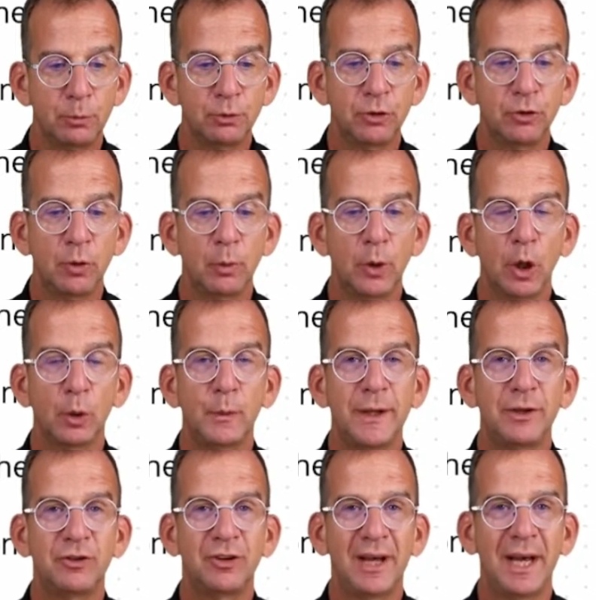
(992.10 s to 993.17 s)
option to work
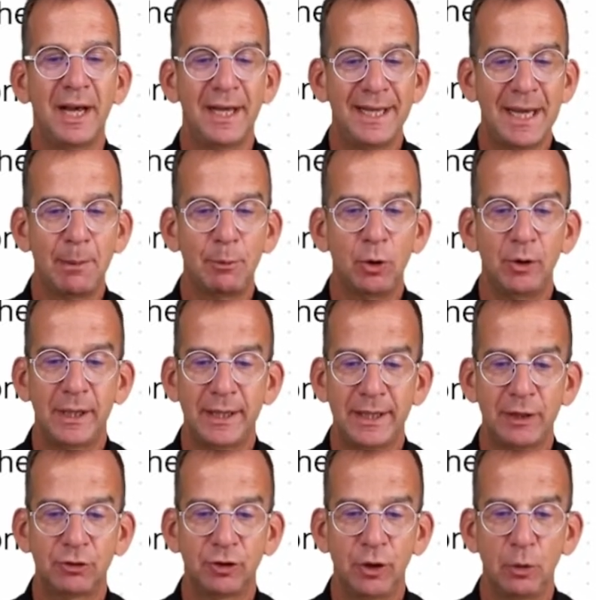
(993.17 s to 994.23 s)
with YAML, and
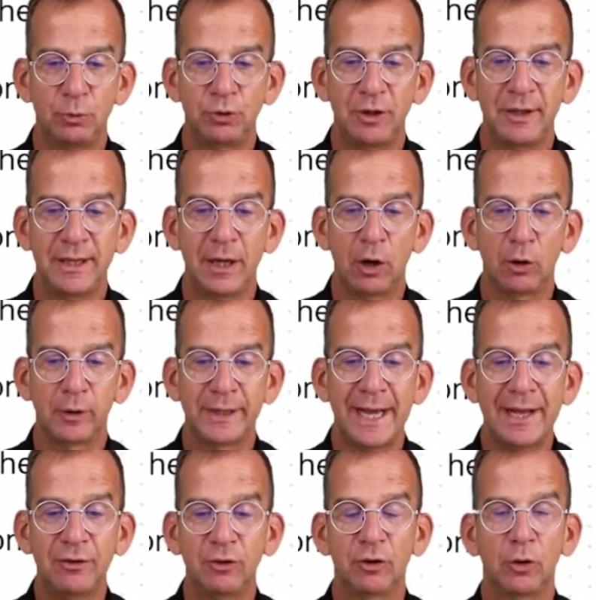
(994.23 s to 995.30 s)
that's kubectl
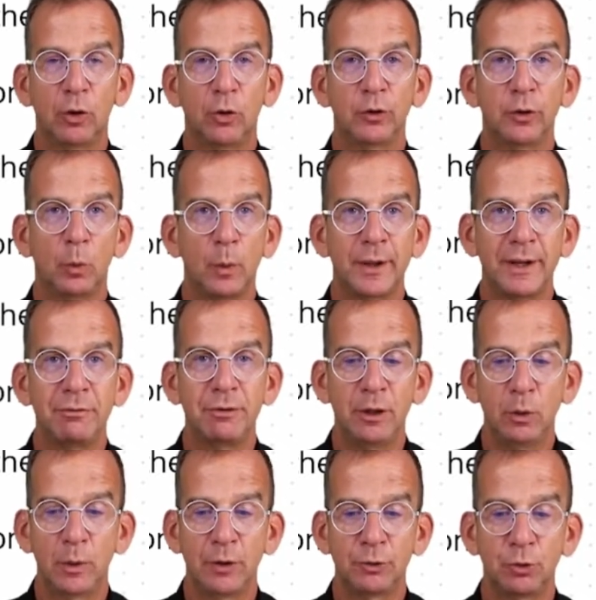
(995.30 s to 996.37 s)
get on whatever
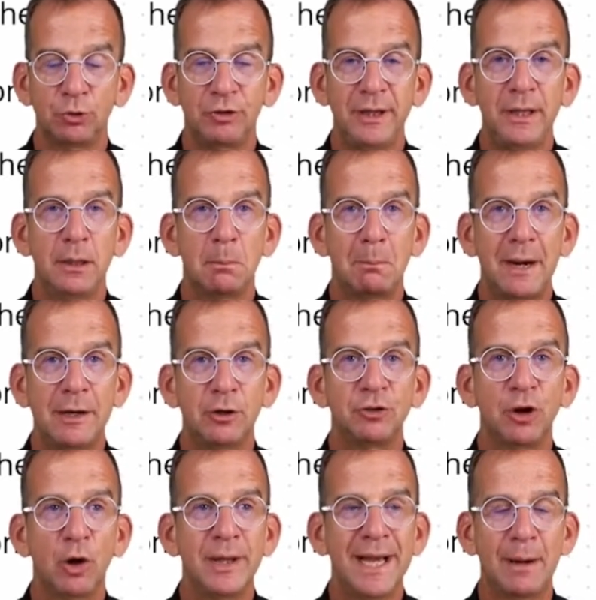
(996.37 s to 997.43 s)
you want to see
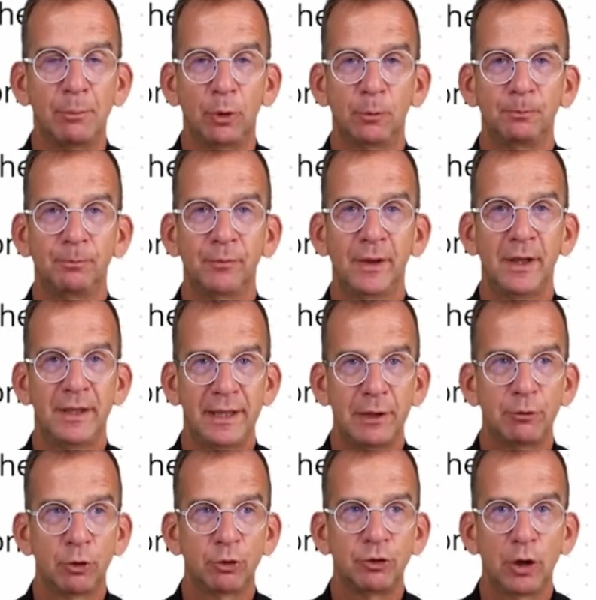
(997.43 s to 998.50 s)
-o YAML.
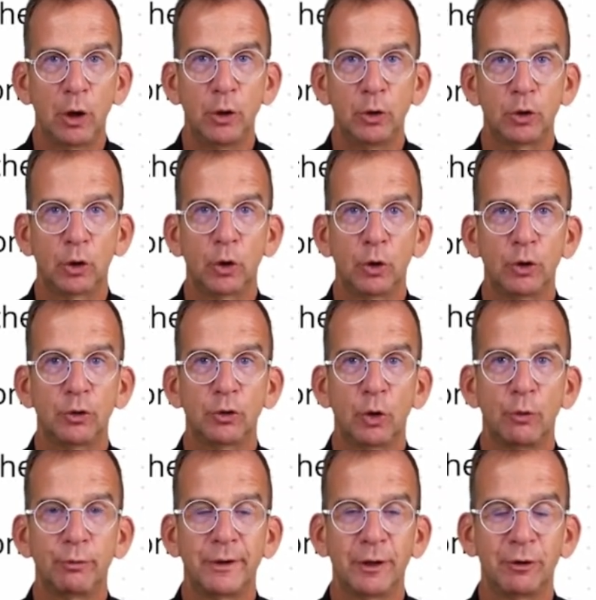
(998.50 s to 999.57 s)
That will show you the current
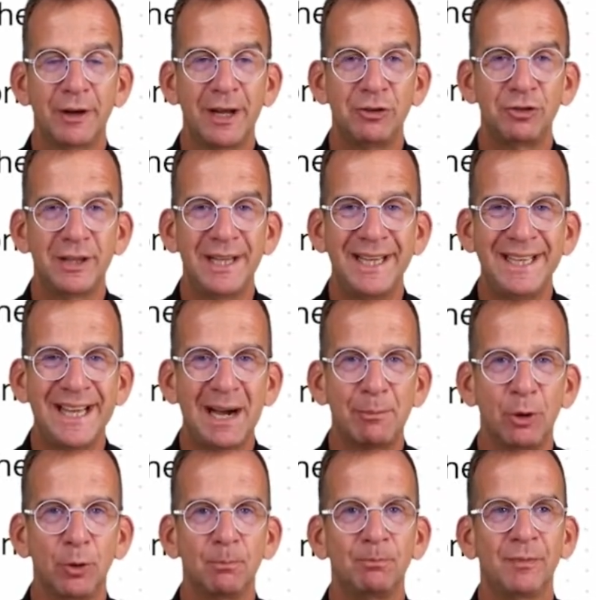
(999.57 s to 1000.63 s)
configuration in
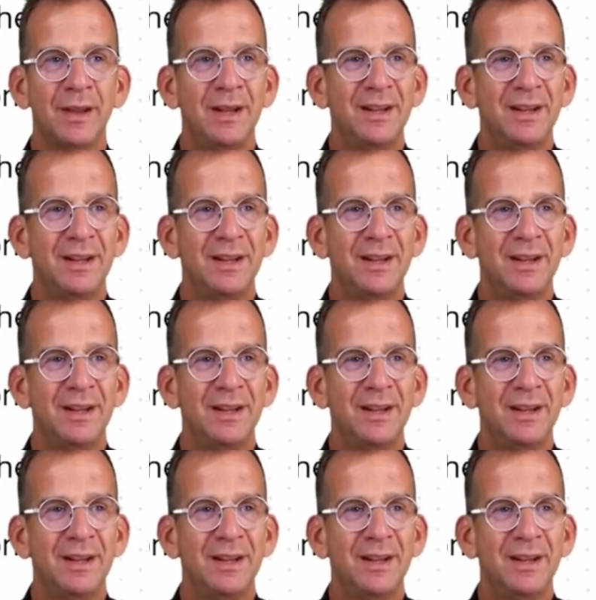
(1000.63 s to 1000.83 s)
YAML.